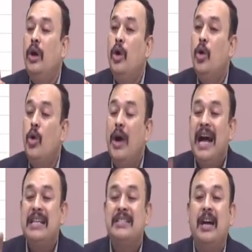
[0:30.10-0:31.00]
who
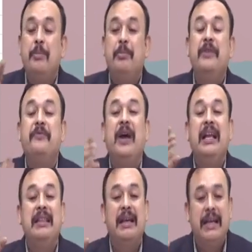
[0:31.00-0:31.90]
has not been filed
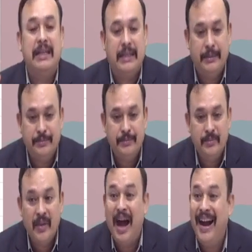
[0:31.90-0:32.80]
the return
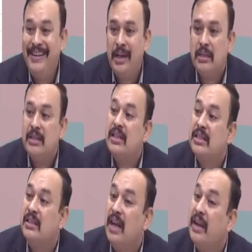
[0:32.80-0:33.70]
under
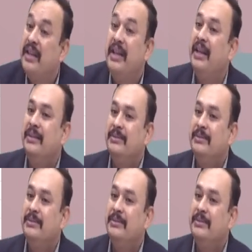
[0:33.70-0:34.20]
section 39,